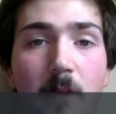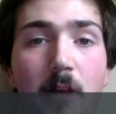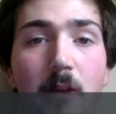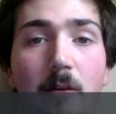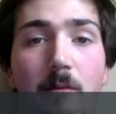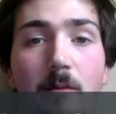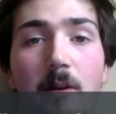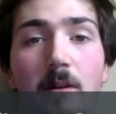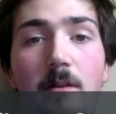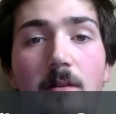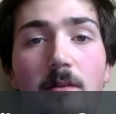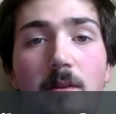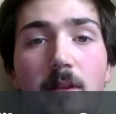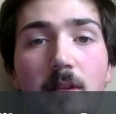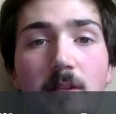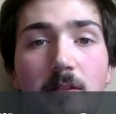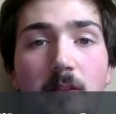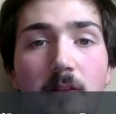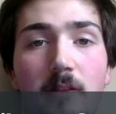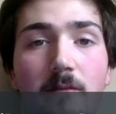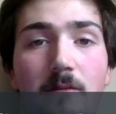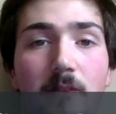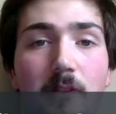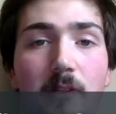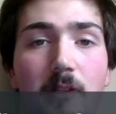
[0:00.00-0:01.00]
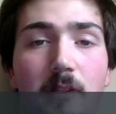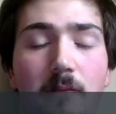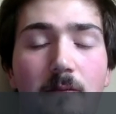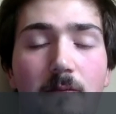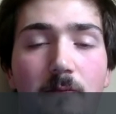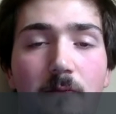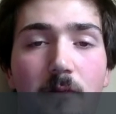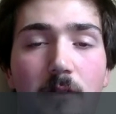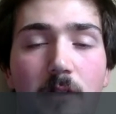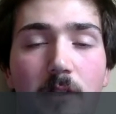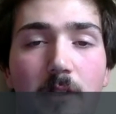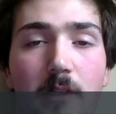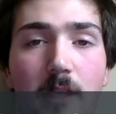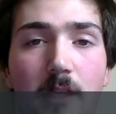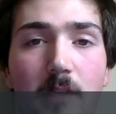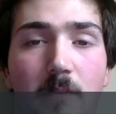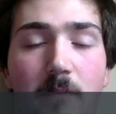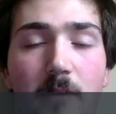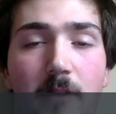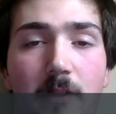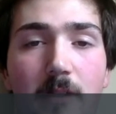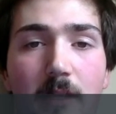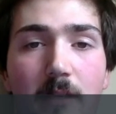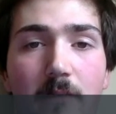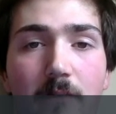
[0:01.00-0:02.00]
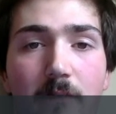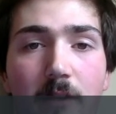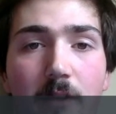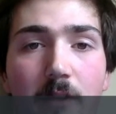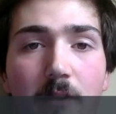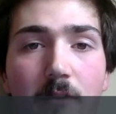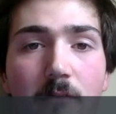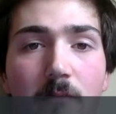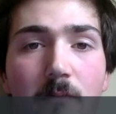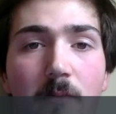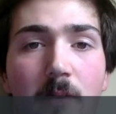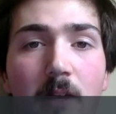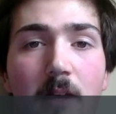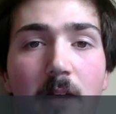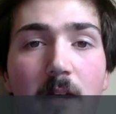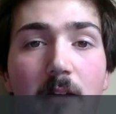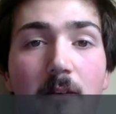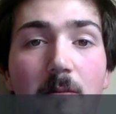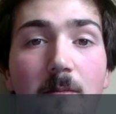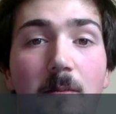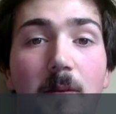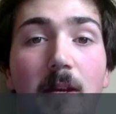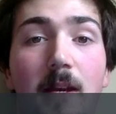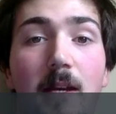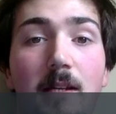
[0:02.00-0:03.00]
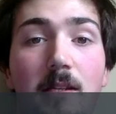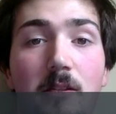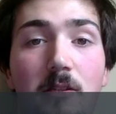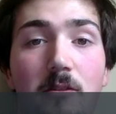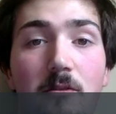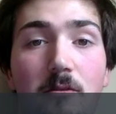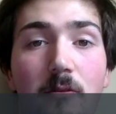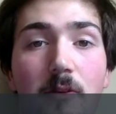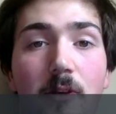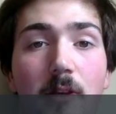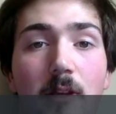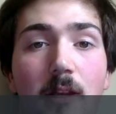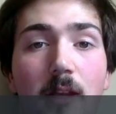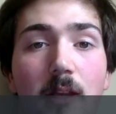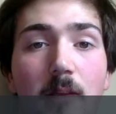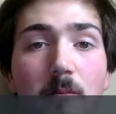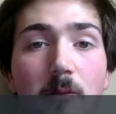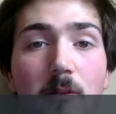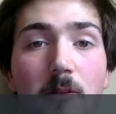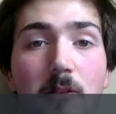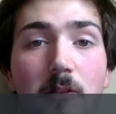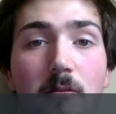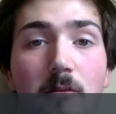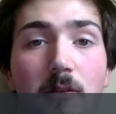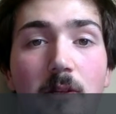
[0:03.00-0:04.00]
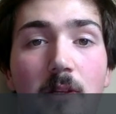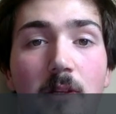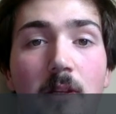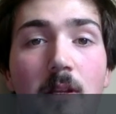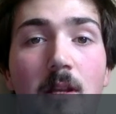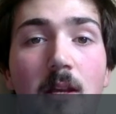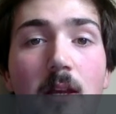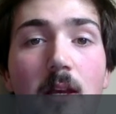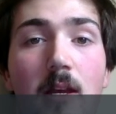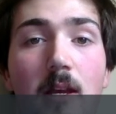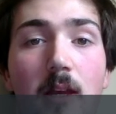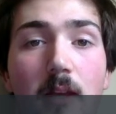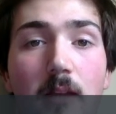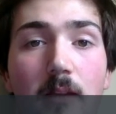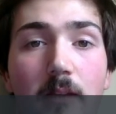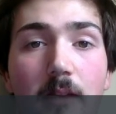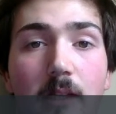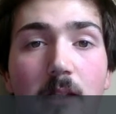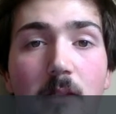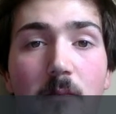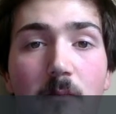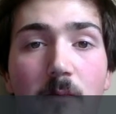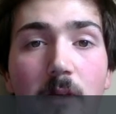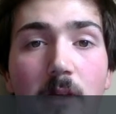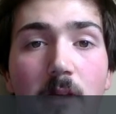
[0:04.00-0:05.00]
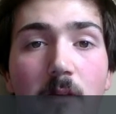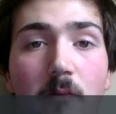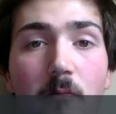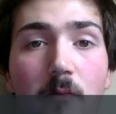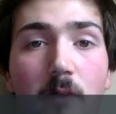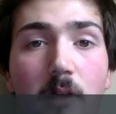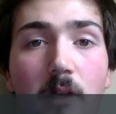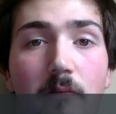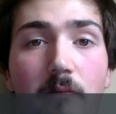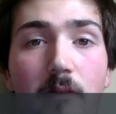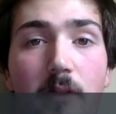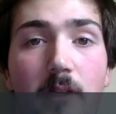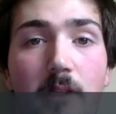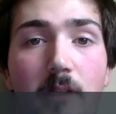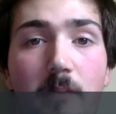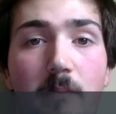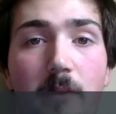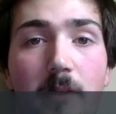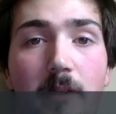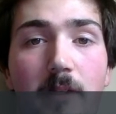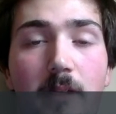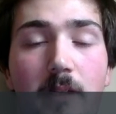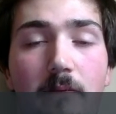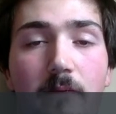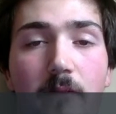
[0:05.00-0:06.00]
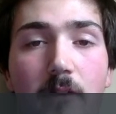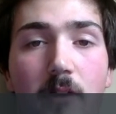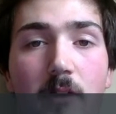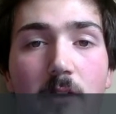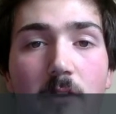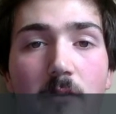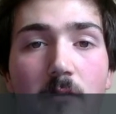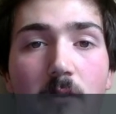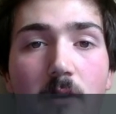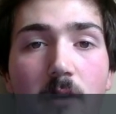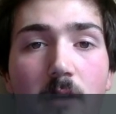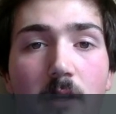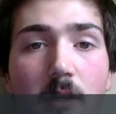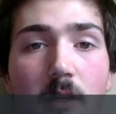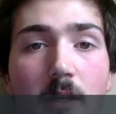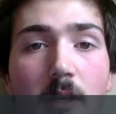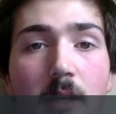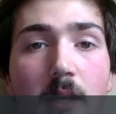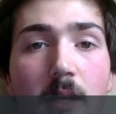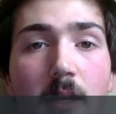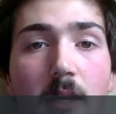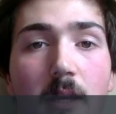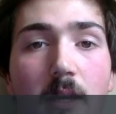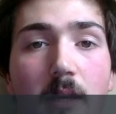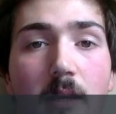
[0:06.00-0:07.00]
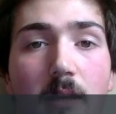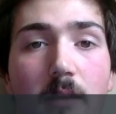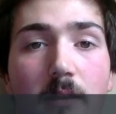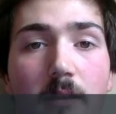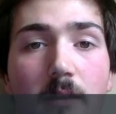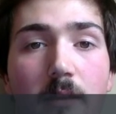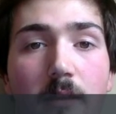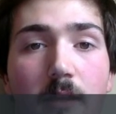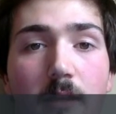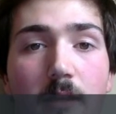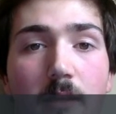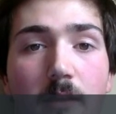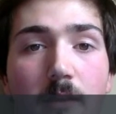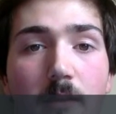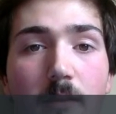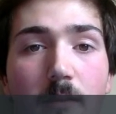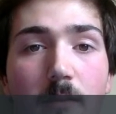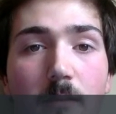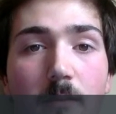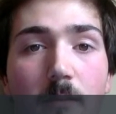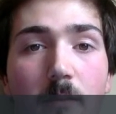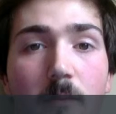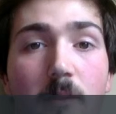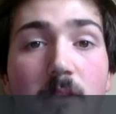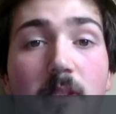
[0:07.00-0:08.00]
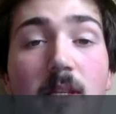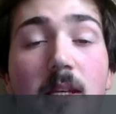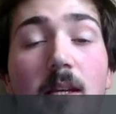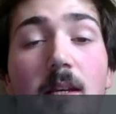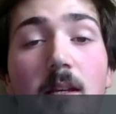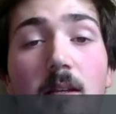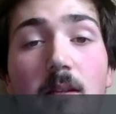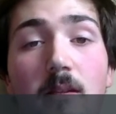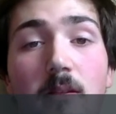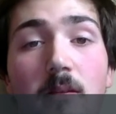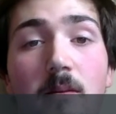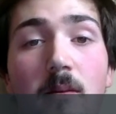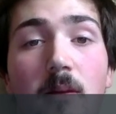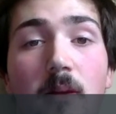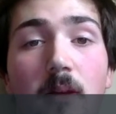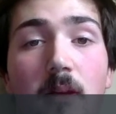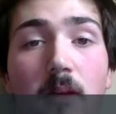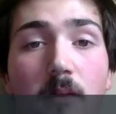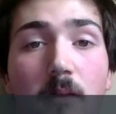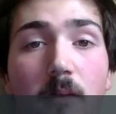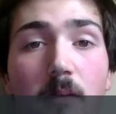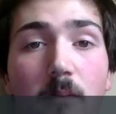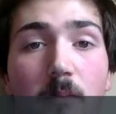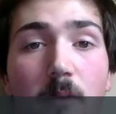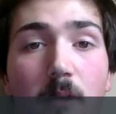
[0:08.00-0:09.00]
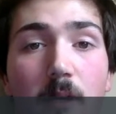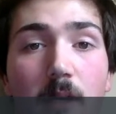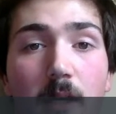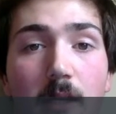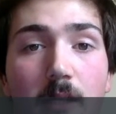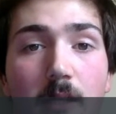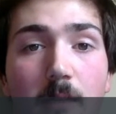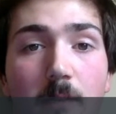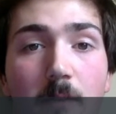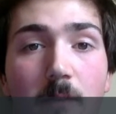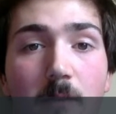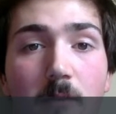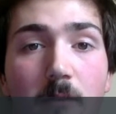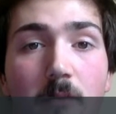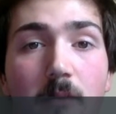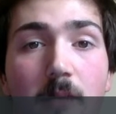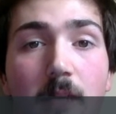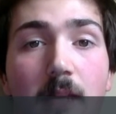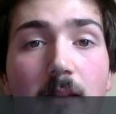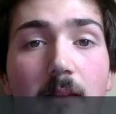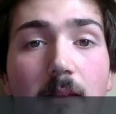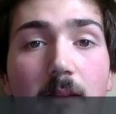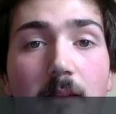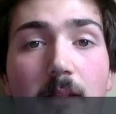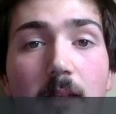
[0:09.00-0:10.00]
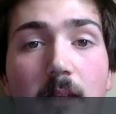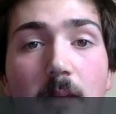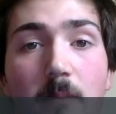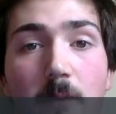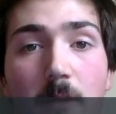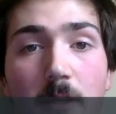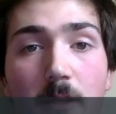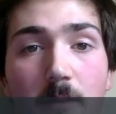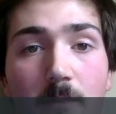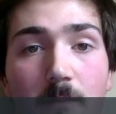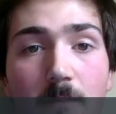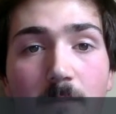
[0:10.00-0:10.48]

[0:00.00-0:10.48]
Well, that's all for today's breakdown video. I hope you guys enjoyed, and we'll tune in next week where I release a breakdown video on the second podcast episode, Tackling TB.